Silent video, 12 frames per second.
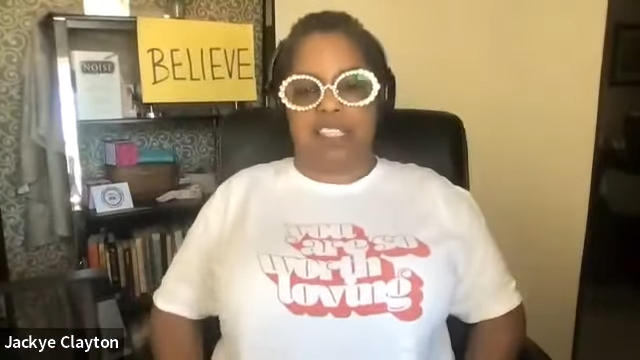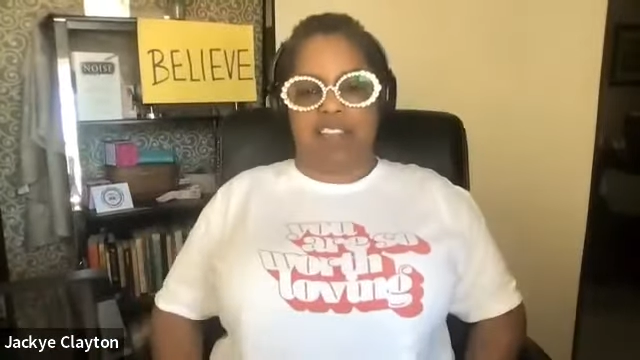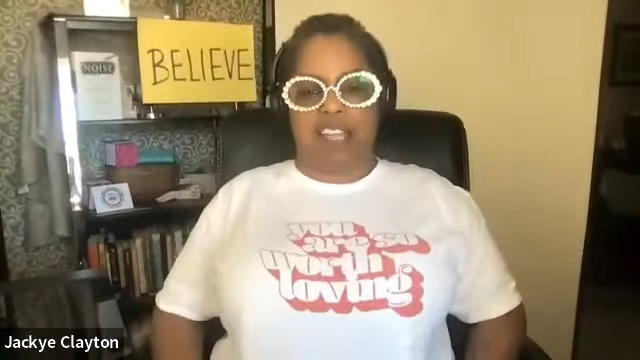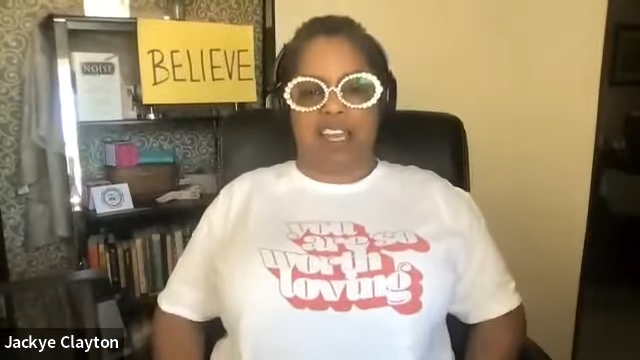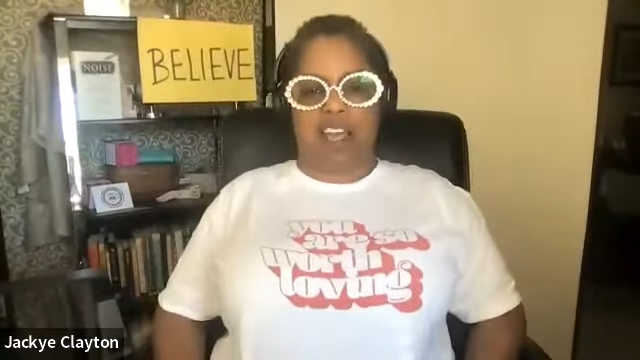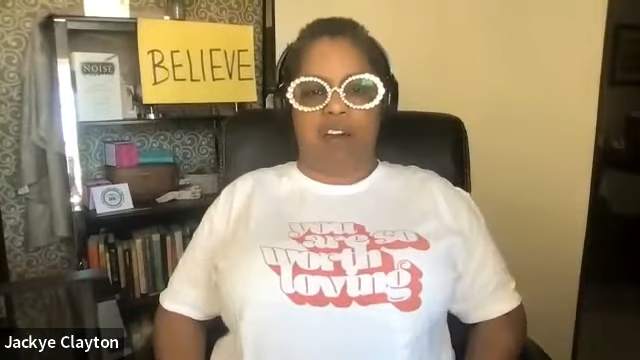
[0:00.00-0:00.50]

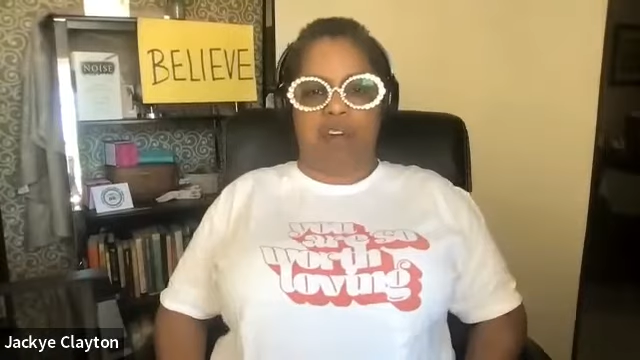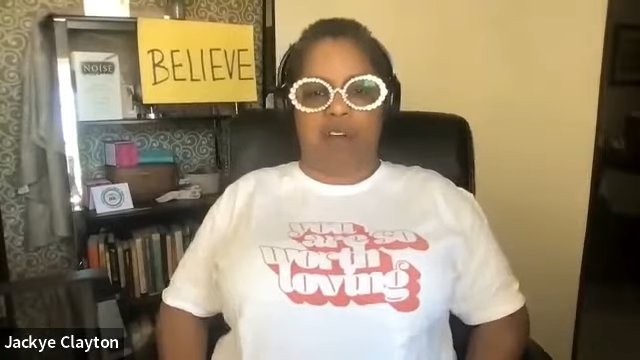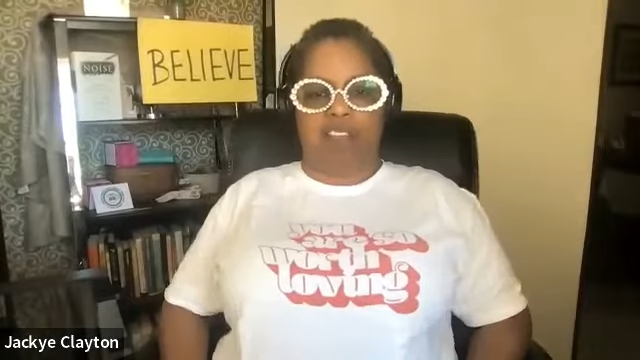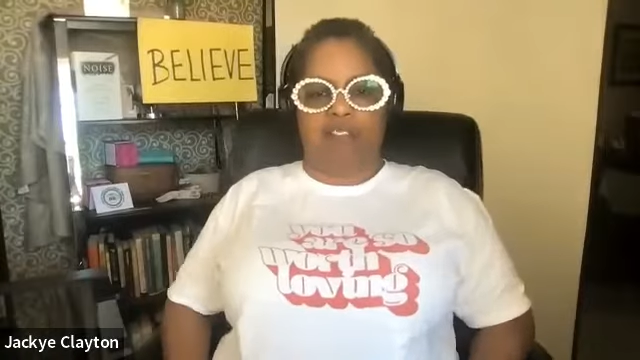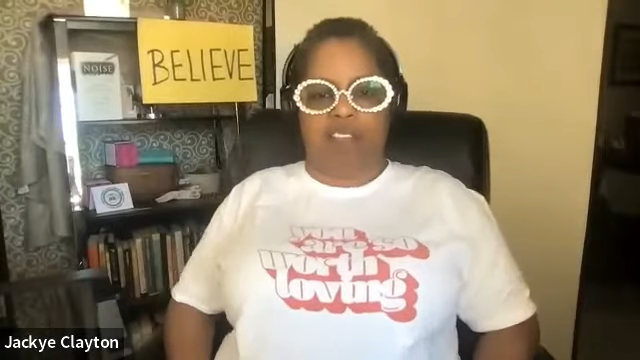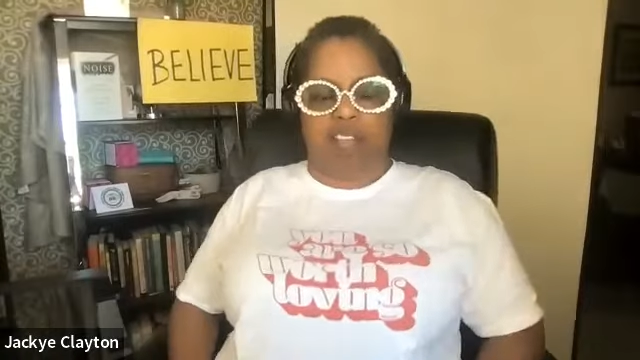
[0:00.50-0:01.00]
And then, oh,
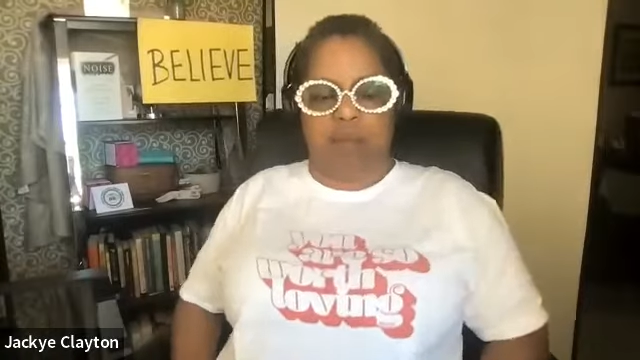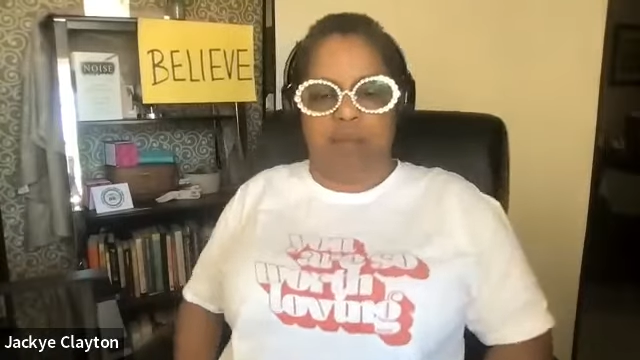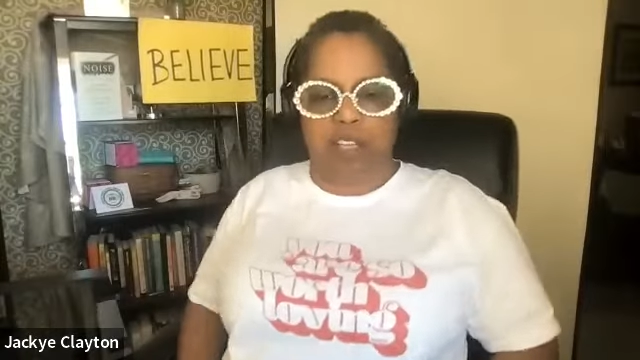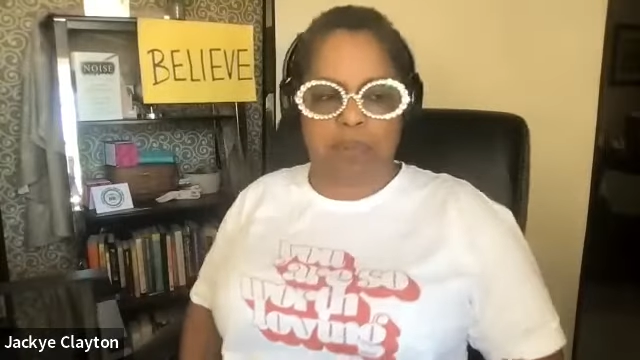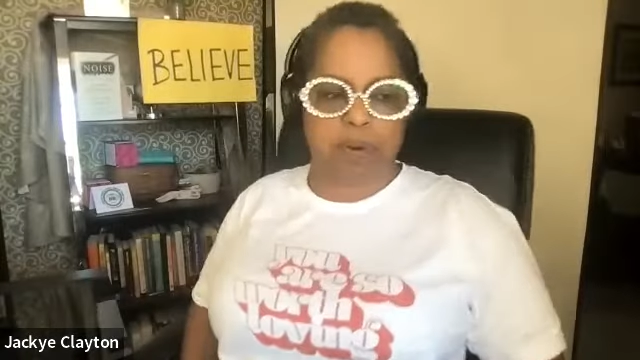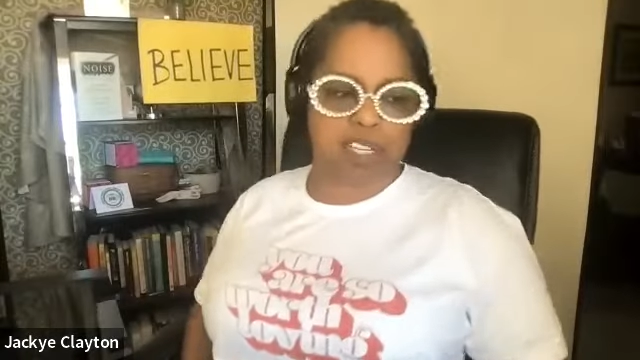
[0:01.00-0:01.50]
I feel like I'm
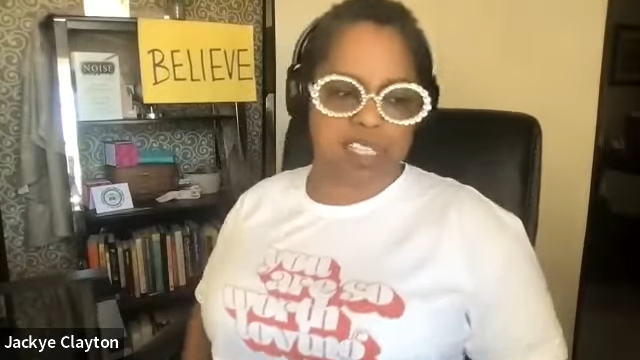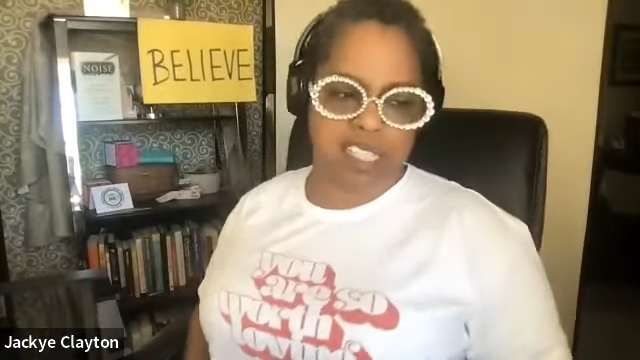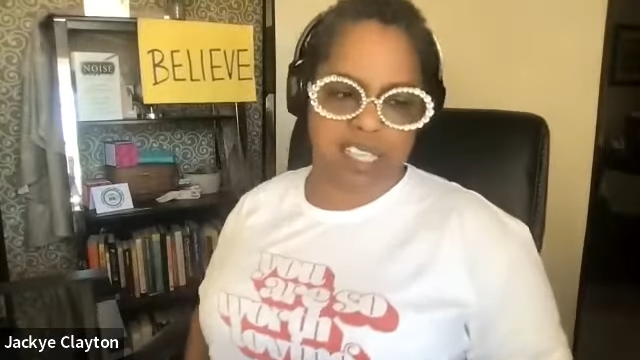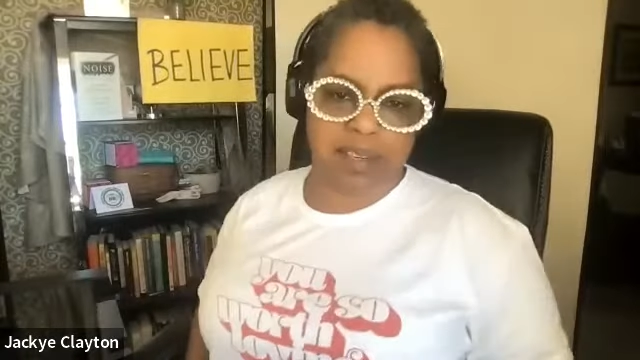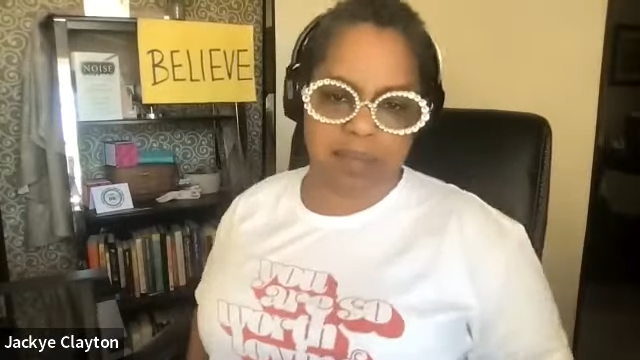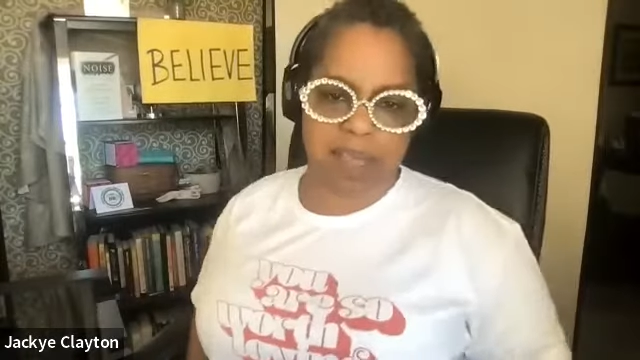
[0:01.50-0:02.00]
a good
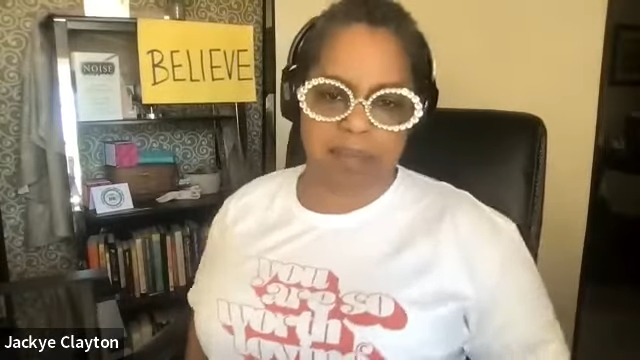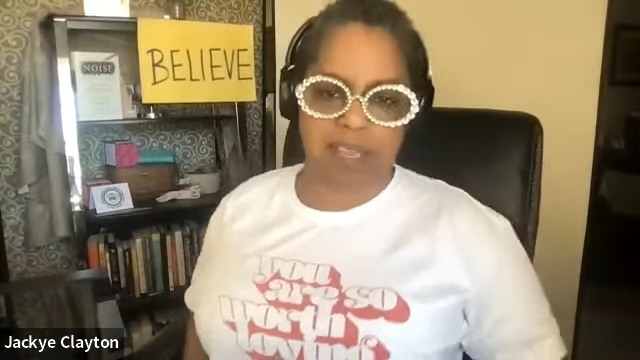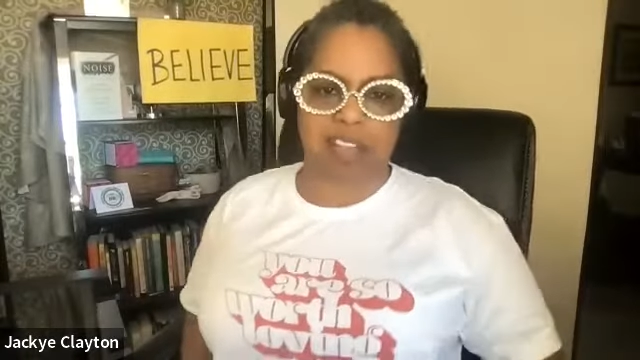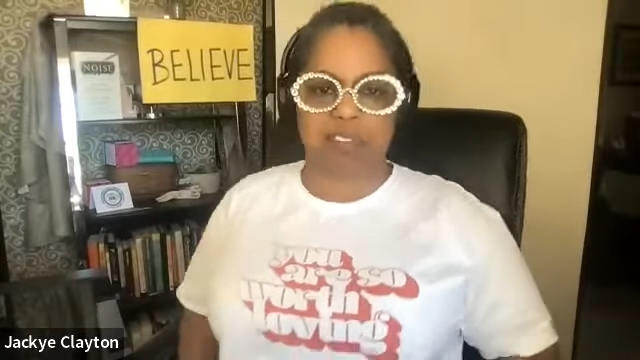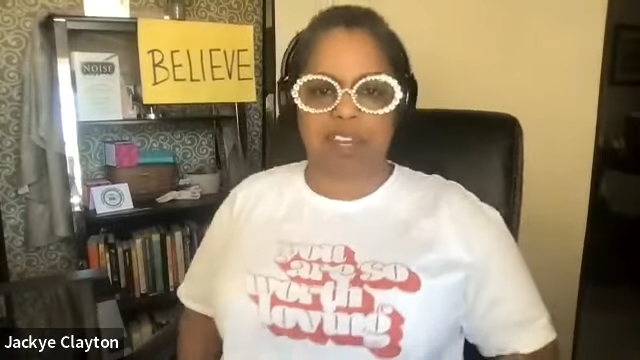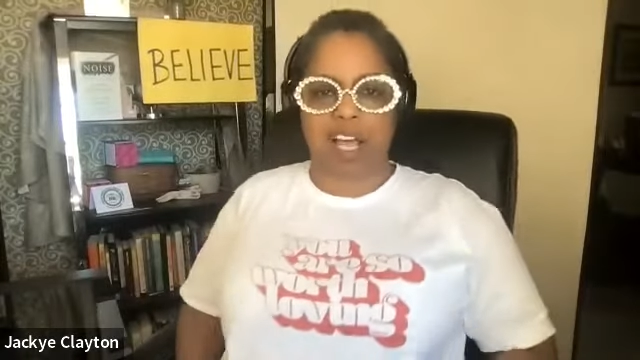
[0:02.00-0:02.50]
person and
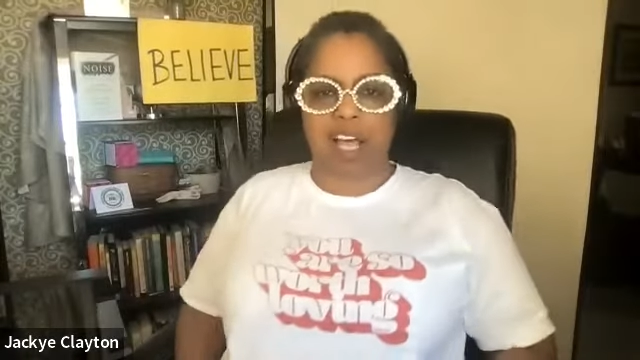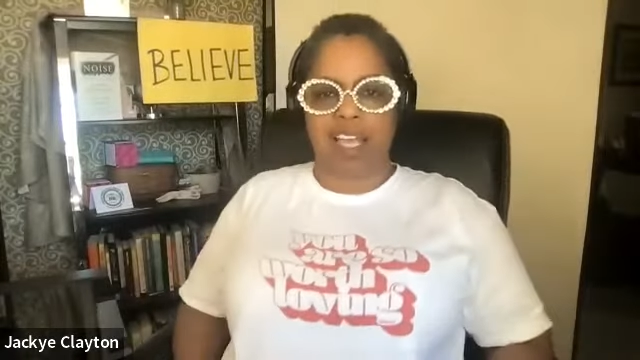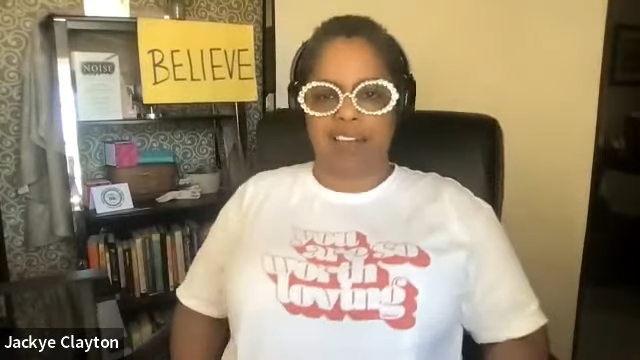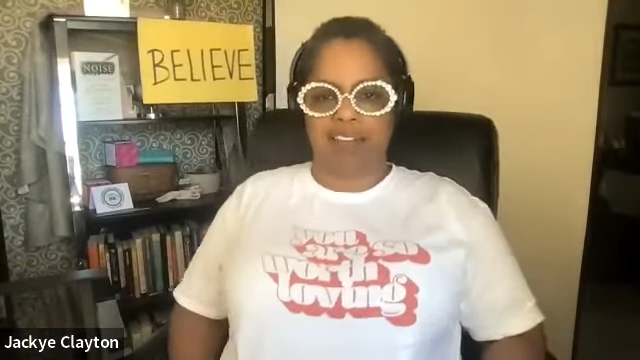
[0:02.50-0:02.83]
maybe I forgot.